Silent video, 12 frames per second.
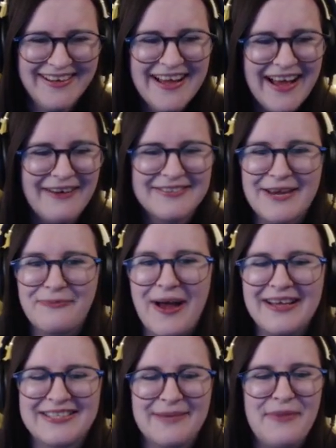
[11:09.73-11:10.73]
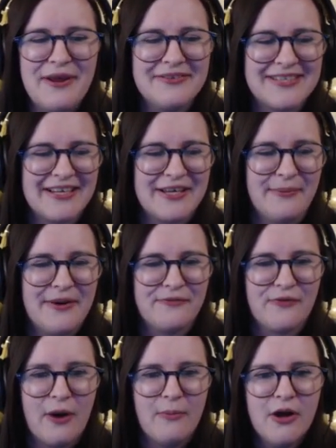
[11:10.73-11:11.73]
I was like, where's the music coming
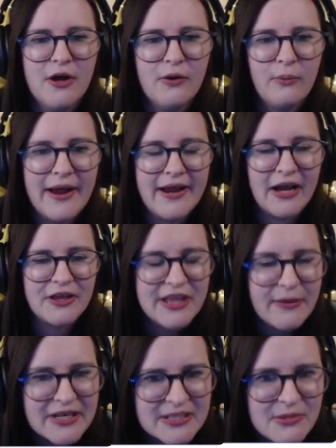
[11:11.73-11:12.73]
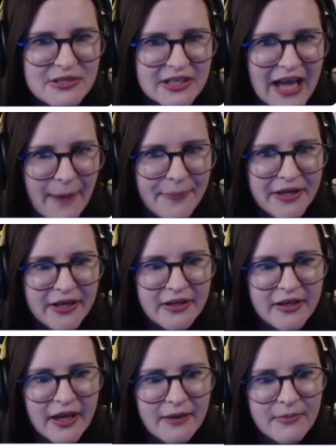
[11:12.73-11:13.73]
from? Wait, I think there is music happening in the
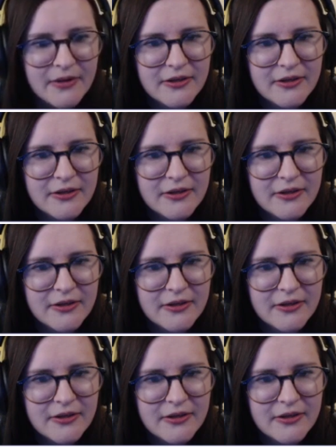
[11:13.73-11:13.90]
game.